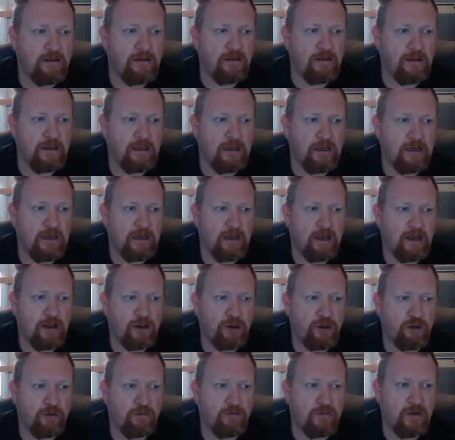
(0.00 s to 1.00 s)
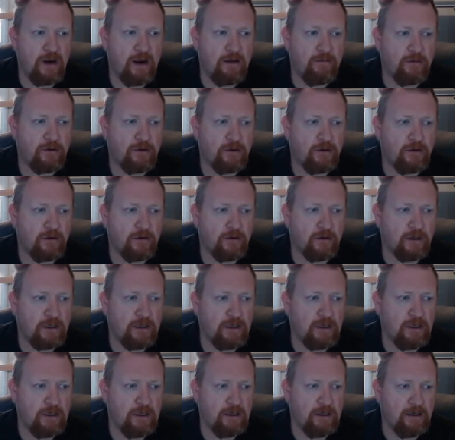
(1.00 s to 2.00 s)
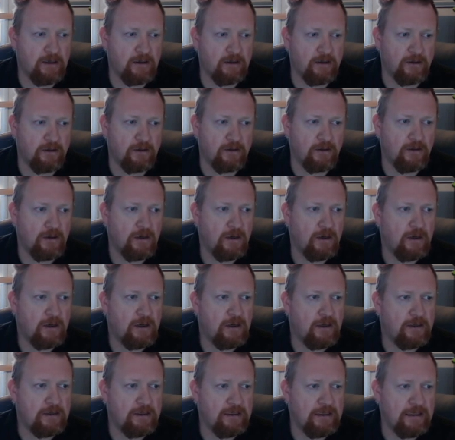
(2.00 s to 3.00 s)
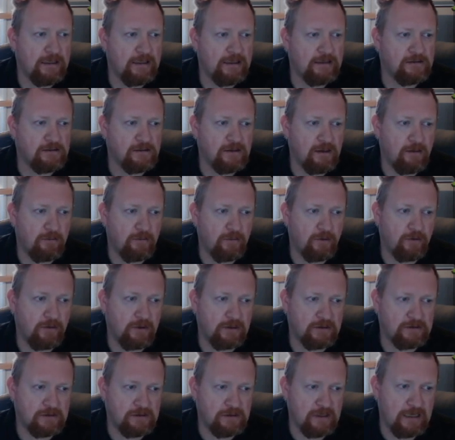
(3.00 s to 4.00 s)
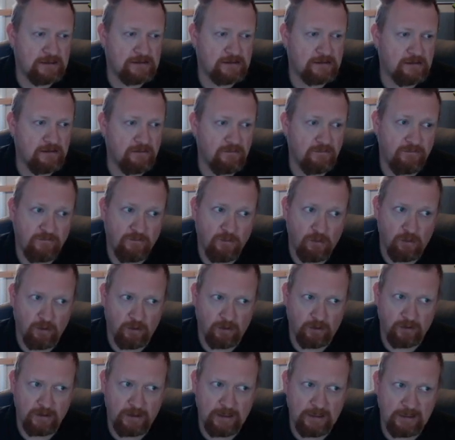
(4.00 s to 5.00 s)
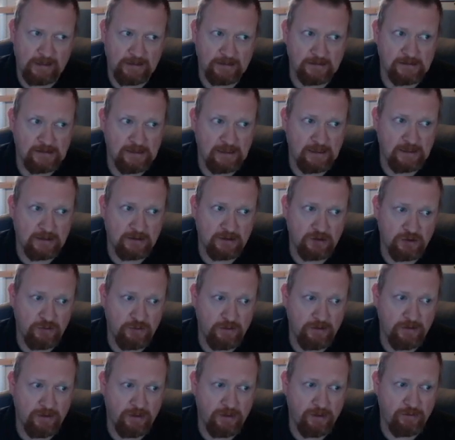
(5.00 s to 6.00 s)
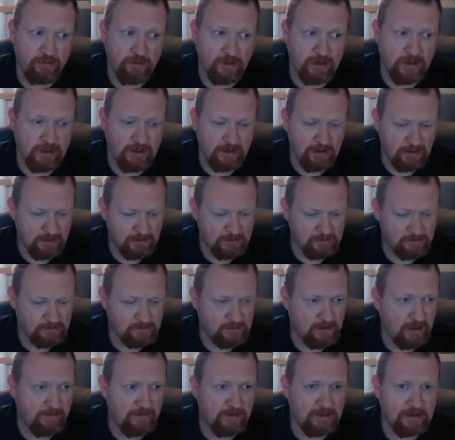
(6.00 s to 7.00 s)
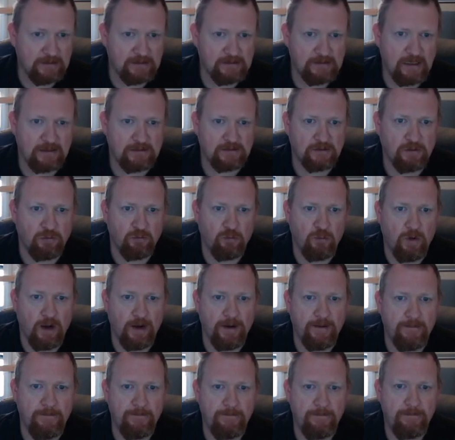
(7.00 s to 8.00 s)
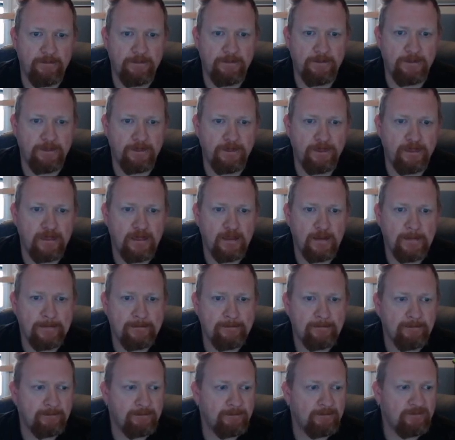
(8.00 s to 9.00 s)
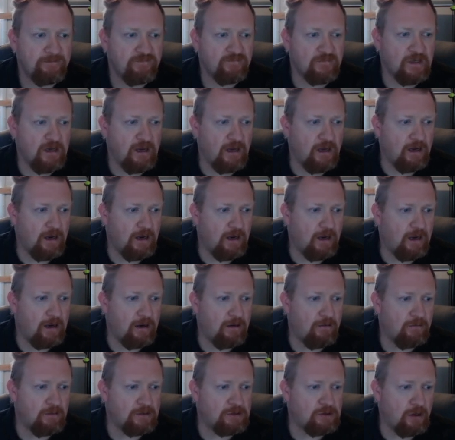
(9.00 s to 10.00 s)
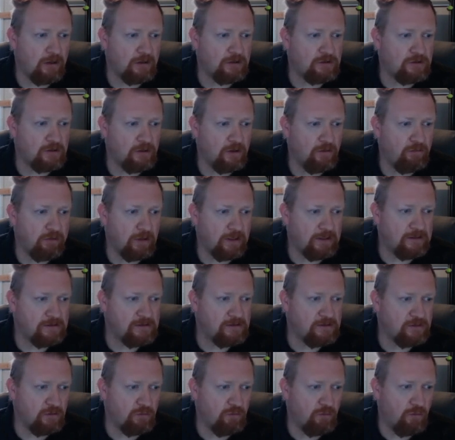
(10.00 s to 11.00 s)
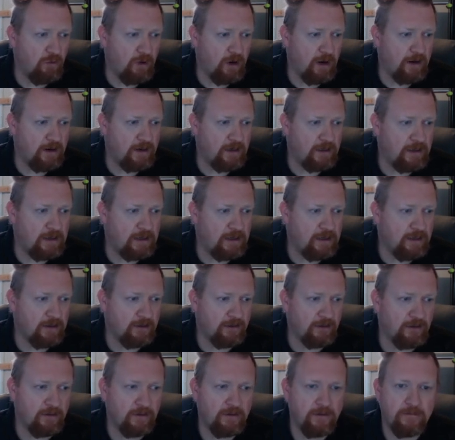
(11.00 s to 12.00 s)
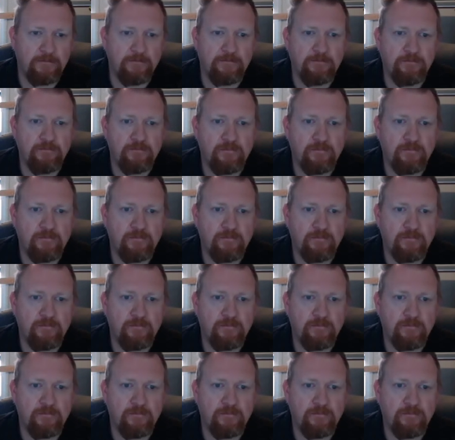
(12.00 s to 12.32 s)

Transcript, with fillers: The thermometer here needs a number that's less than 4. It can see a 2 and 3, so that means that's a 1, uh, which also places a 1 here.